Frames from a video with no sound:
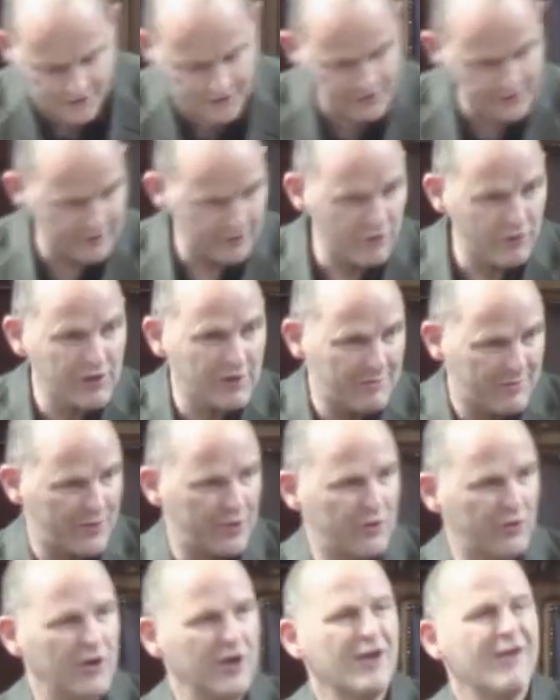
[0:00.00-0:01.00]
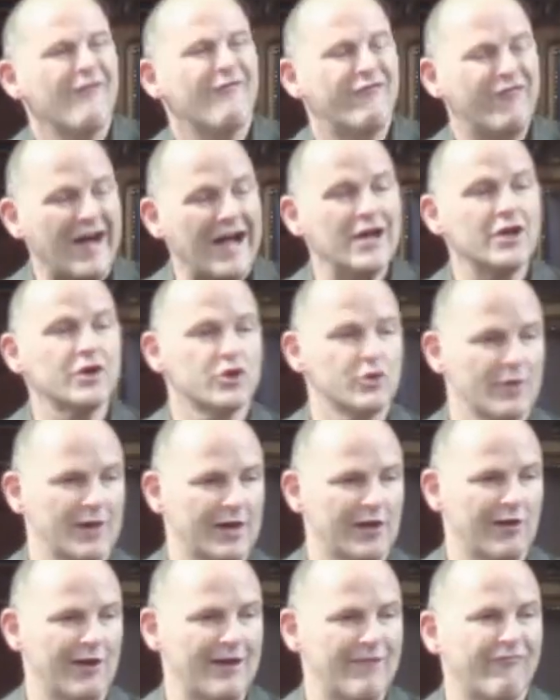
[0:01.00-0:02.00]
They're all about
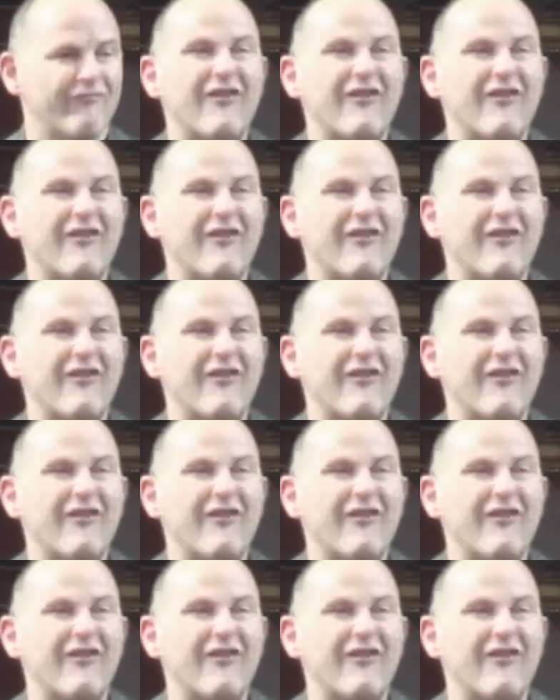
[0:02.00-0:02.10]
valuing life,